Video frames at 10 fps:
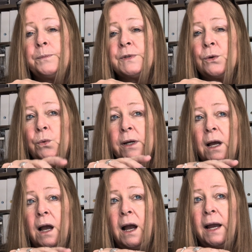So what
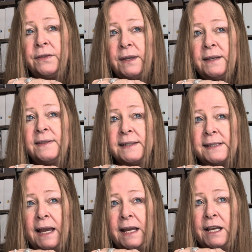I think in this
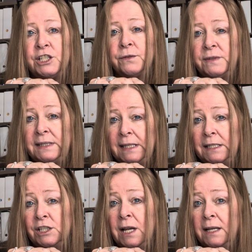day and age of
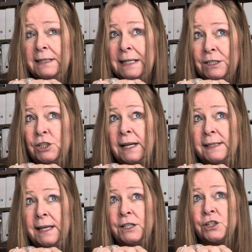
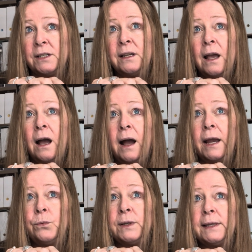digitization,
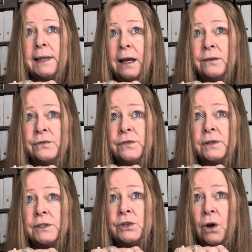I would love
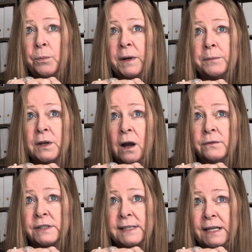to open up the
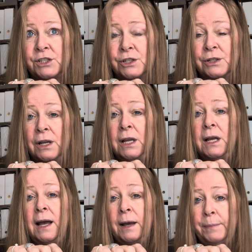conversation
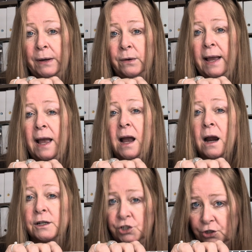about
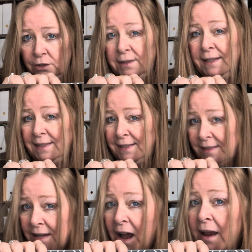our journaling
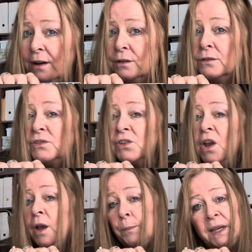styles,
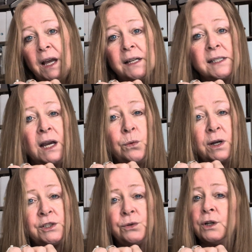because I
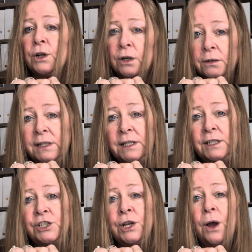want to
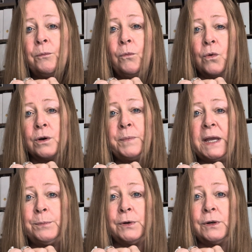encourage more
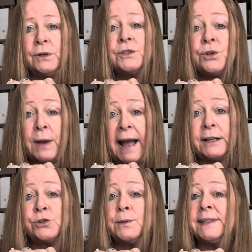people to
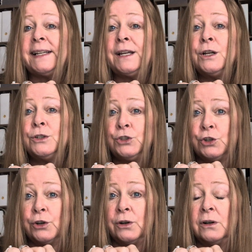actually
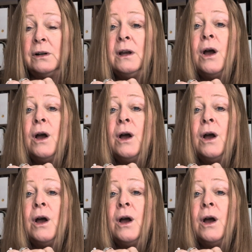journal,